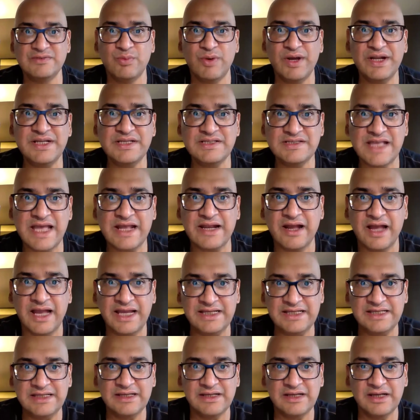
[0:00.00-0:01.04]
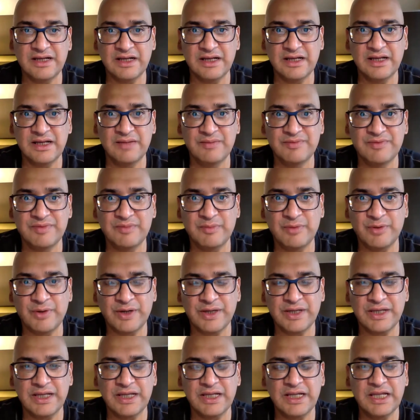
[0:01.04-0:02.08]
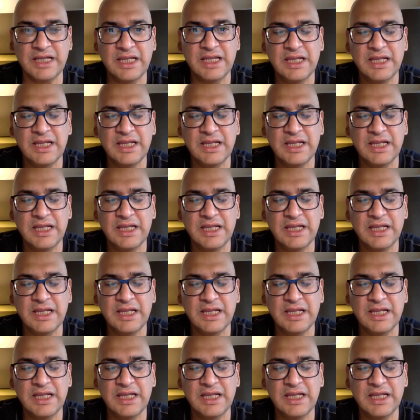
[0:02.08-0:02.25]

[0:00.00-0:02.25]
When is that idea going to come to market?